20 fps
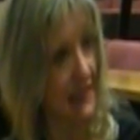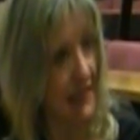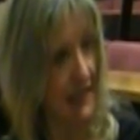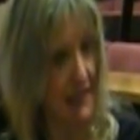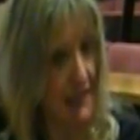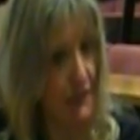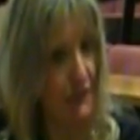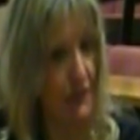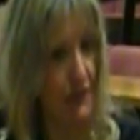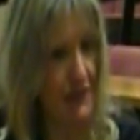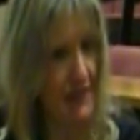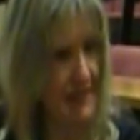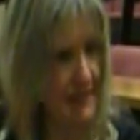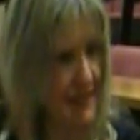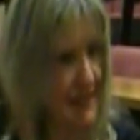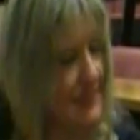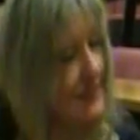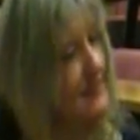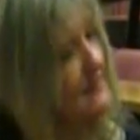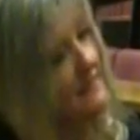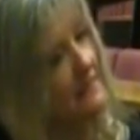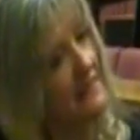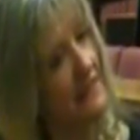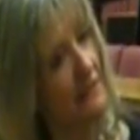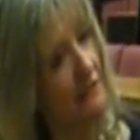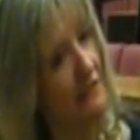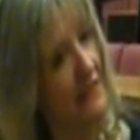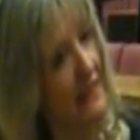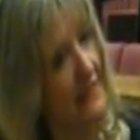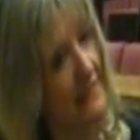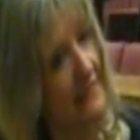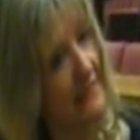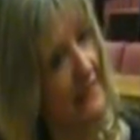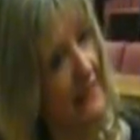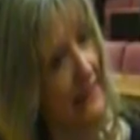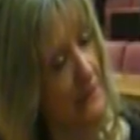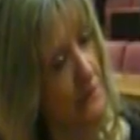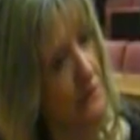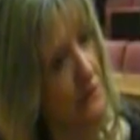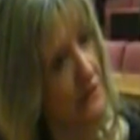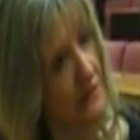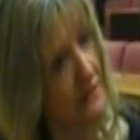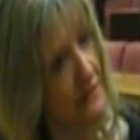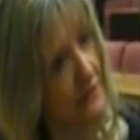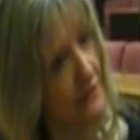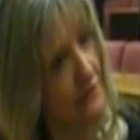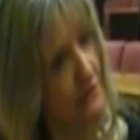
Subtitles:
in very distantly related animals